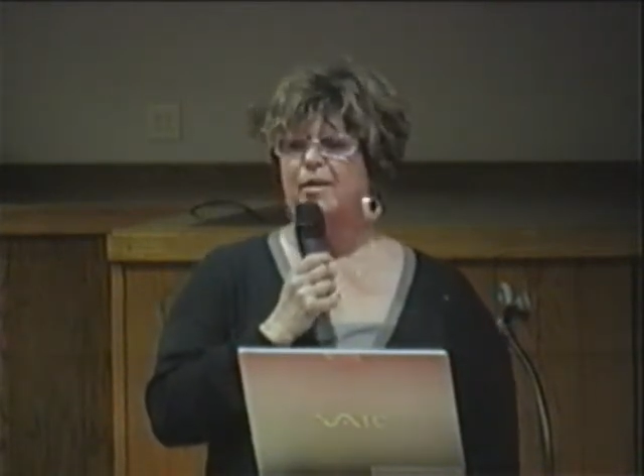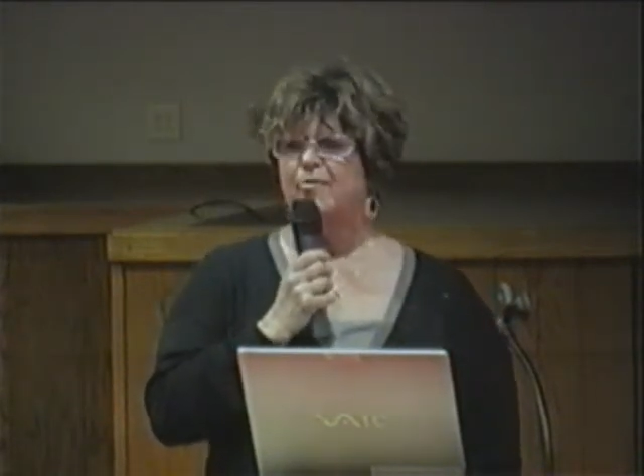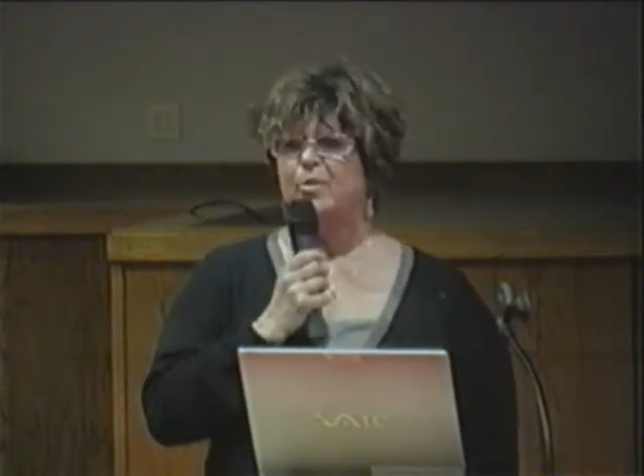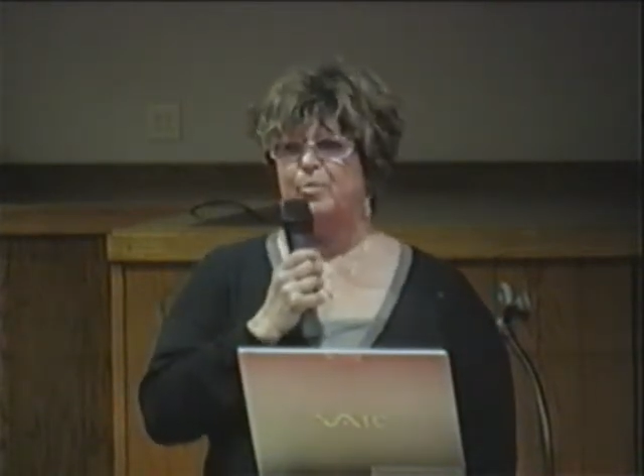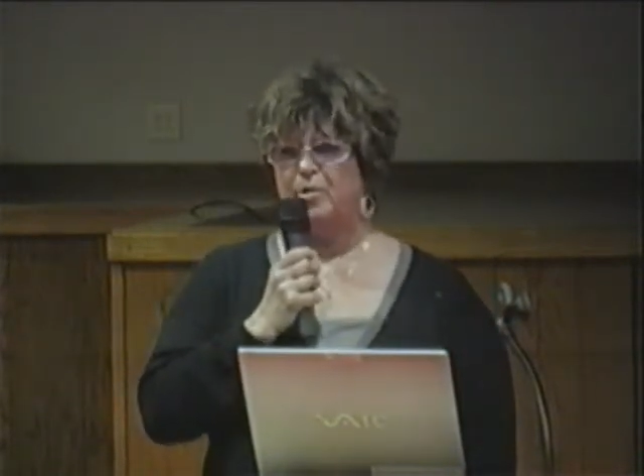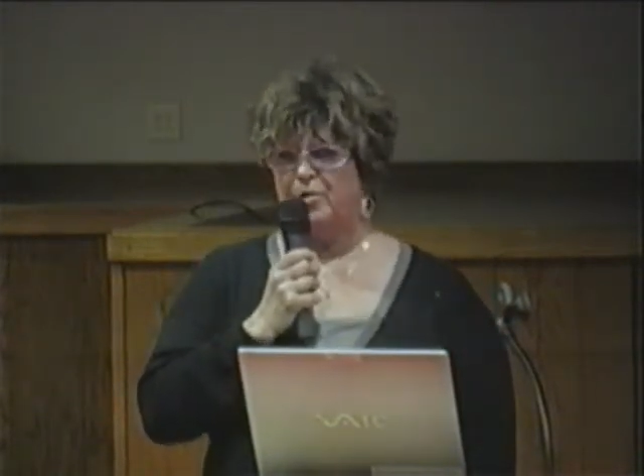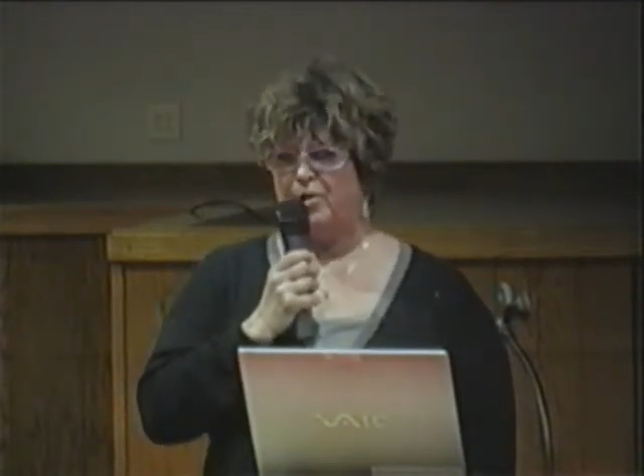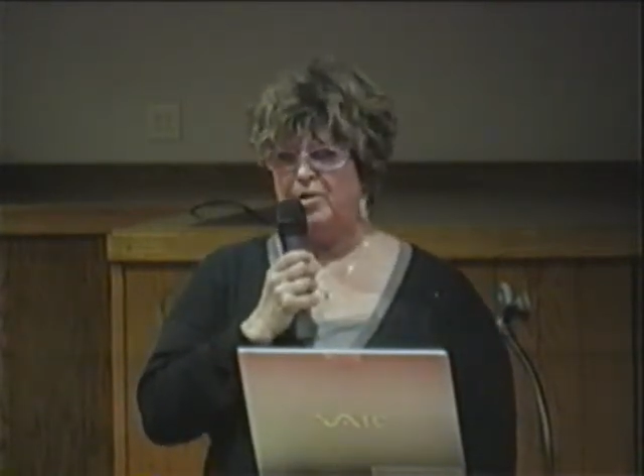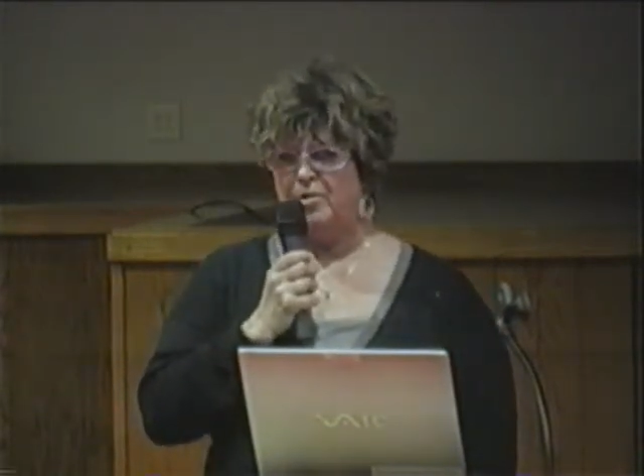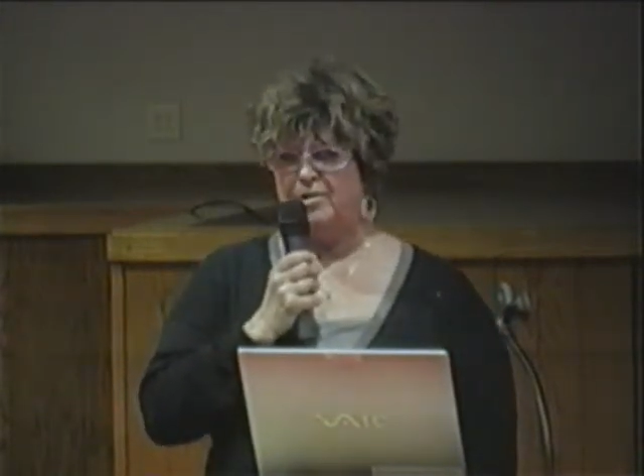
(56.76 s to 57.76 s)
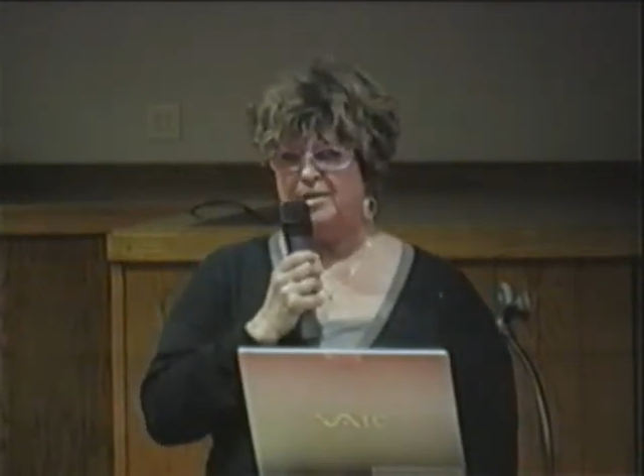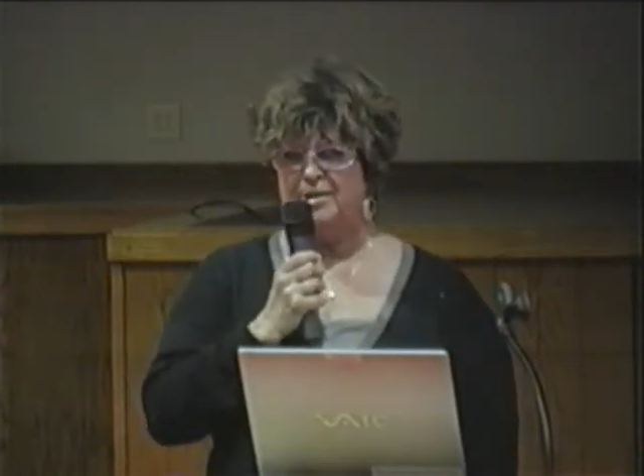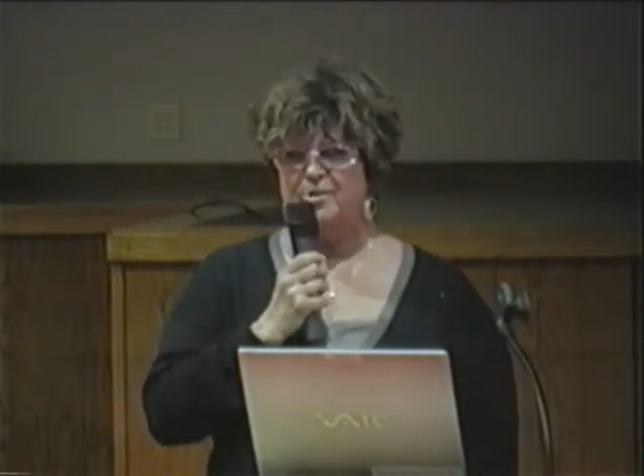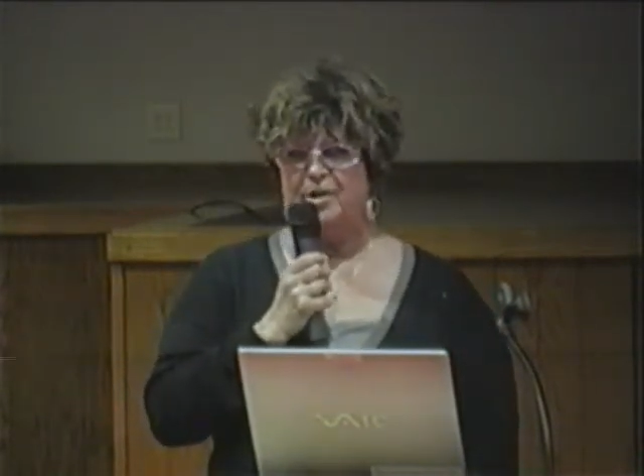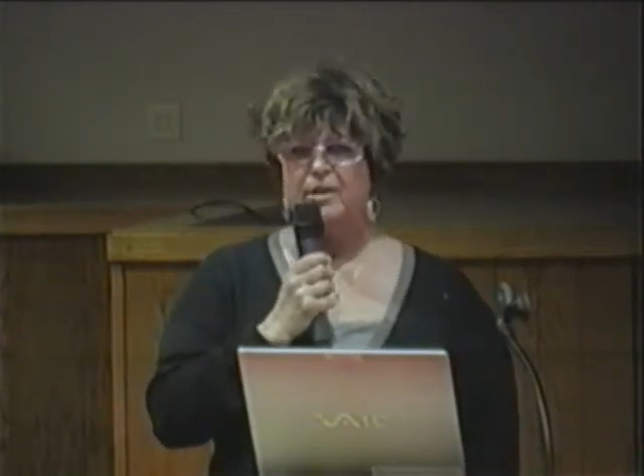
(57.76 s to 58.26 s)
from the 33rd
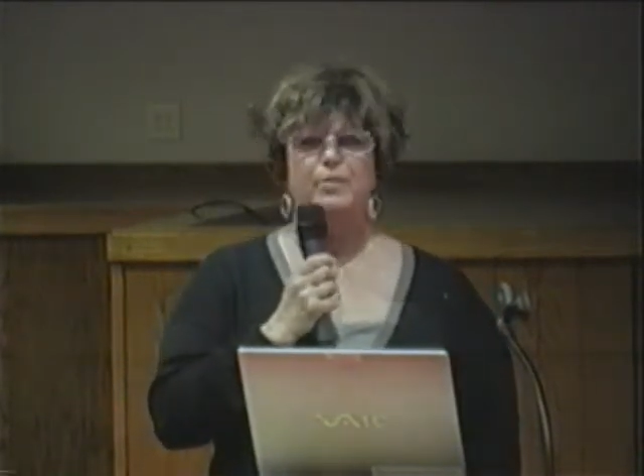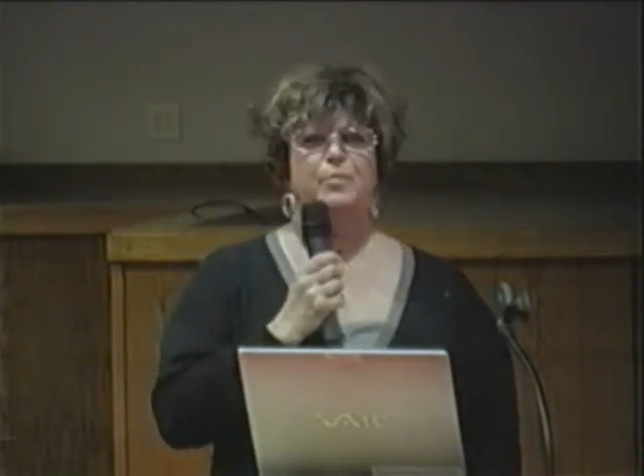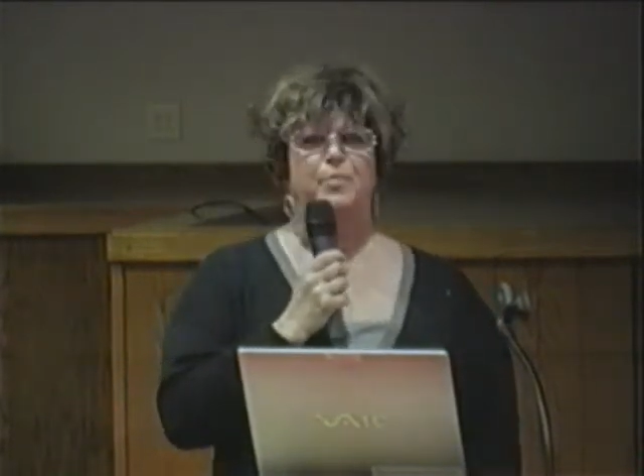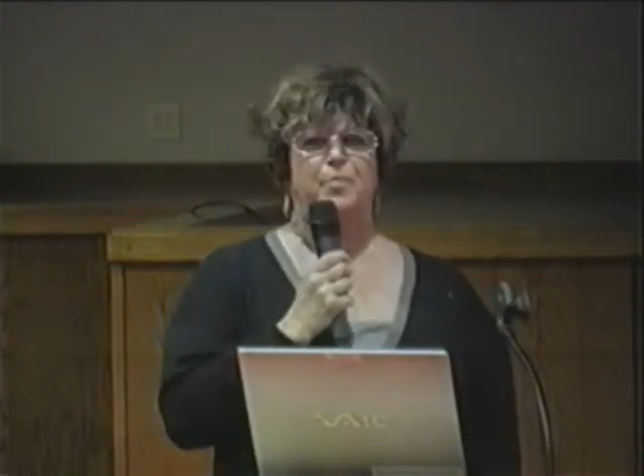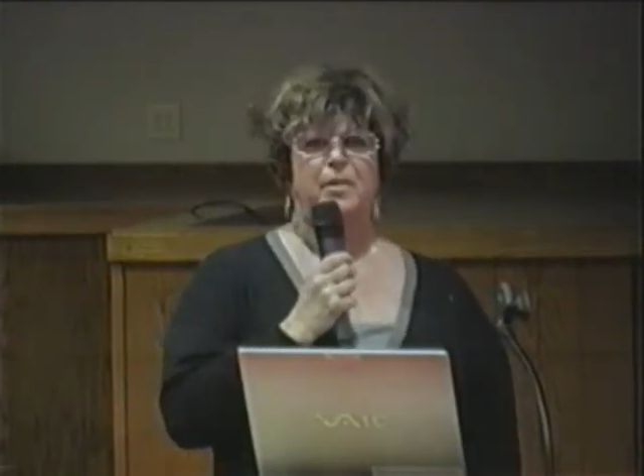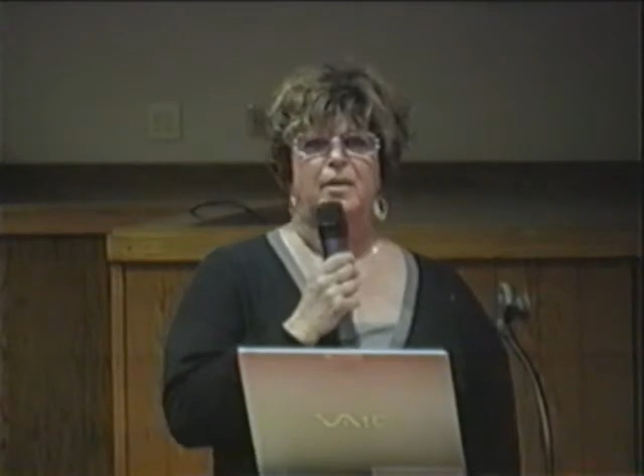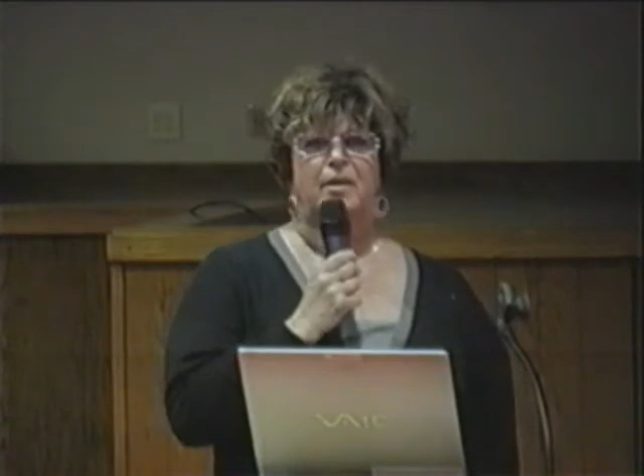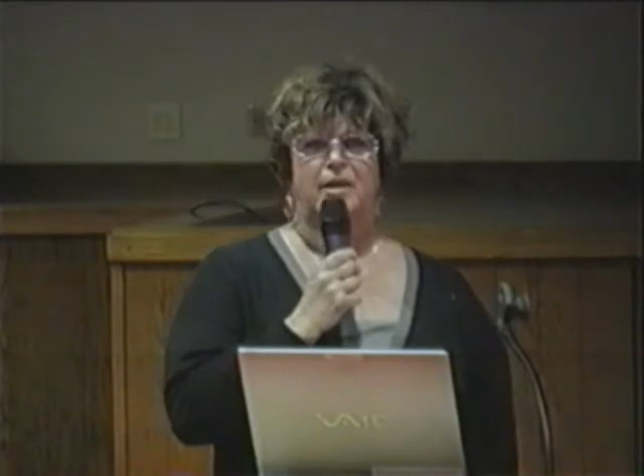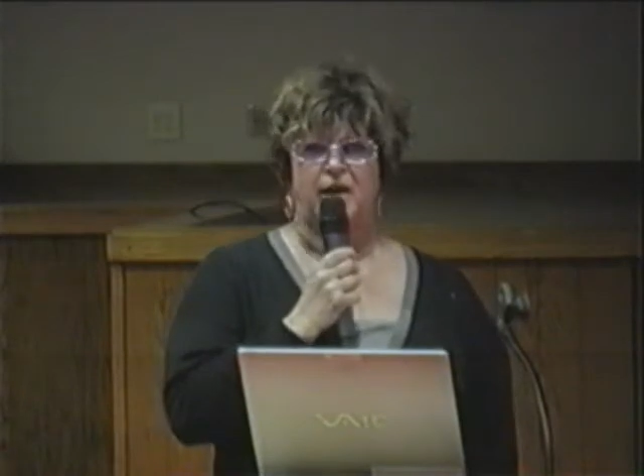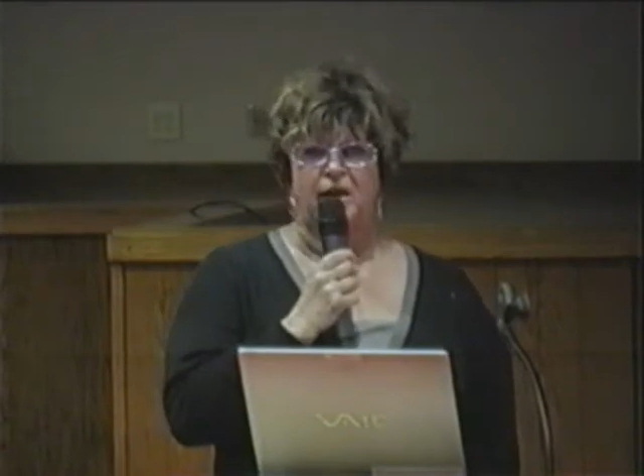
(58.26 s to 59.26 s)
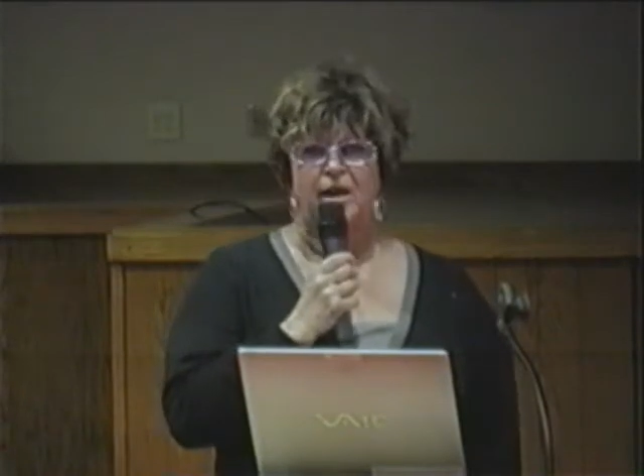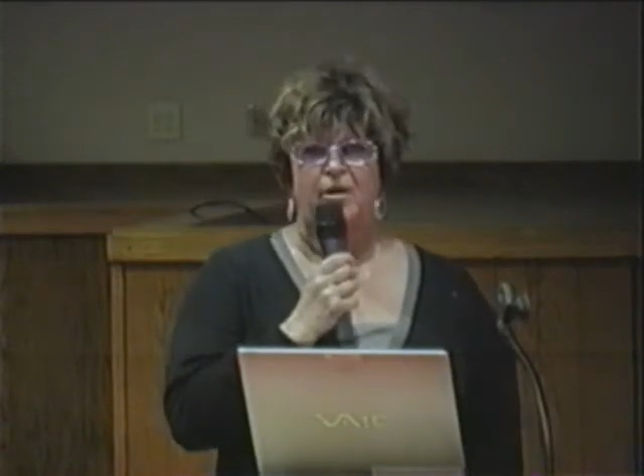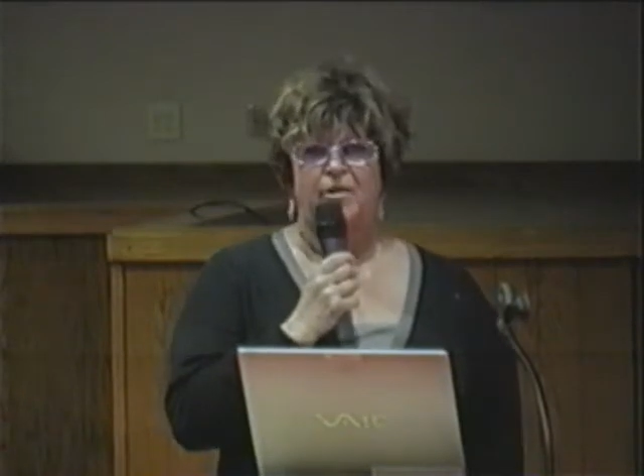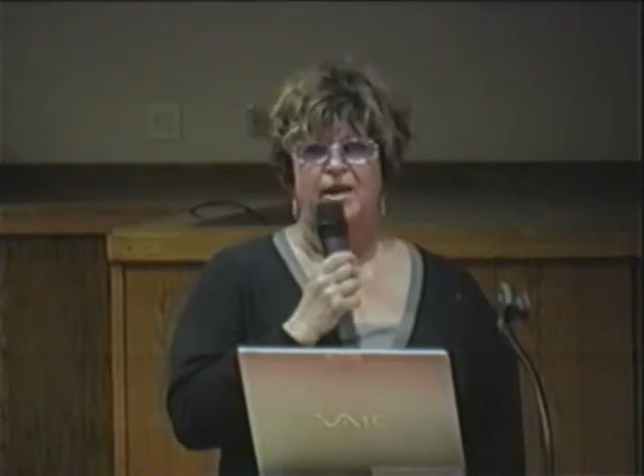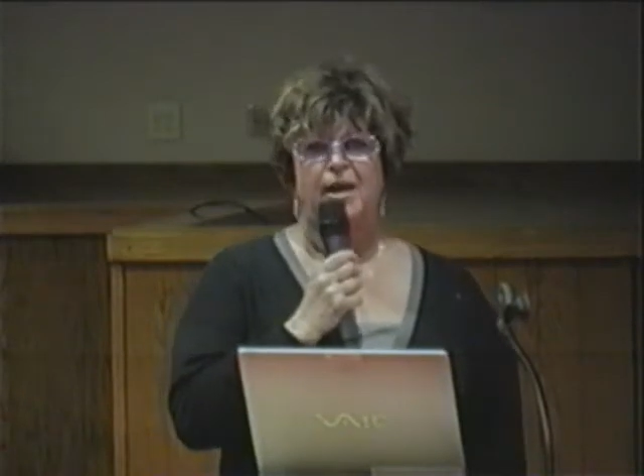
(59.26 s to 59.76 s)
District, King
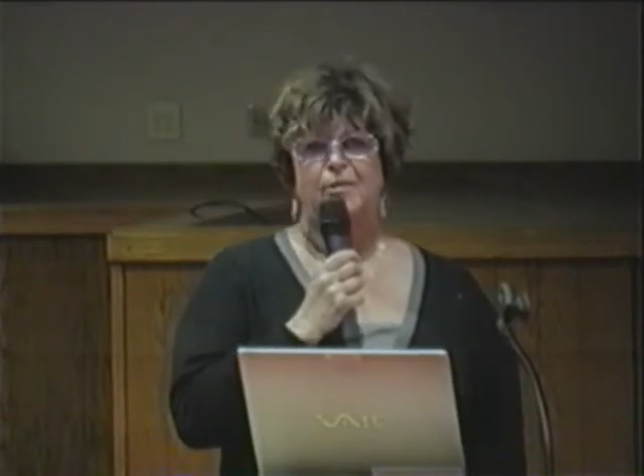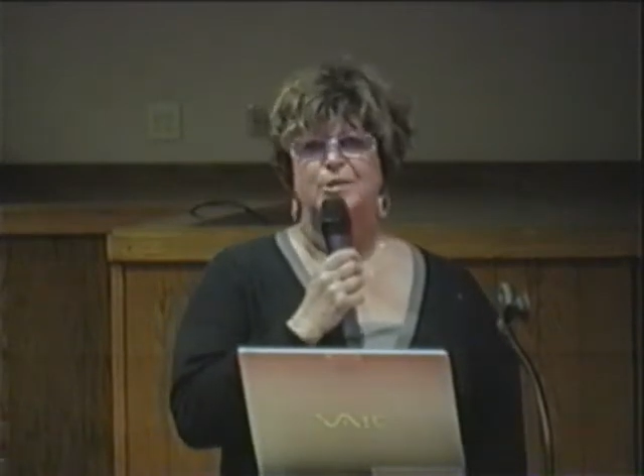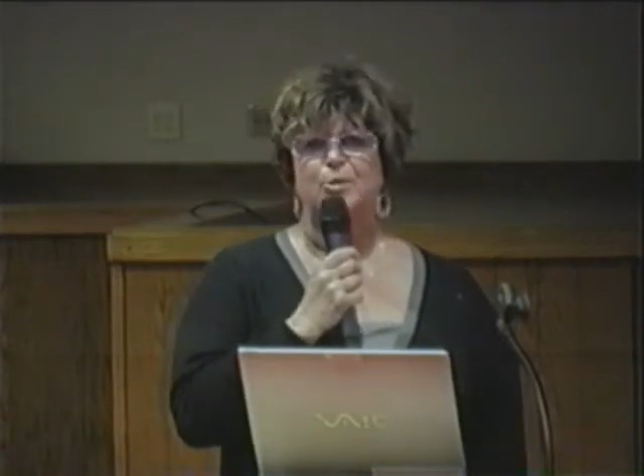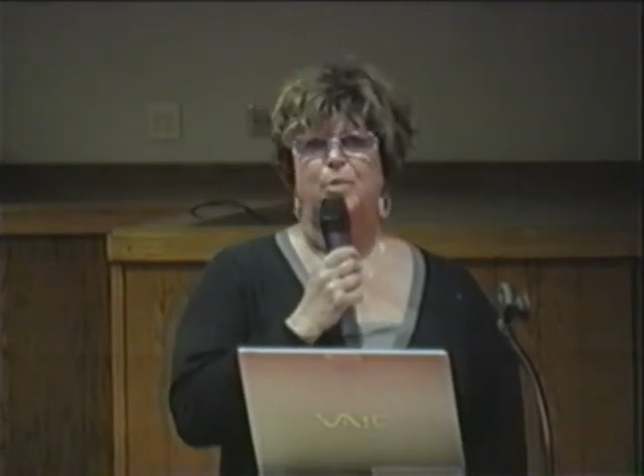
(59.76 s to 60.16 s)
County Council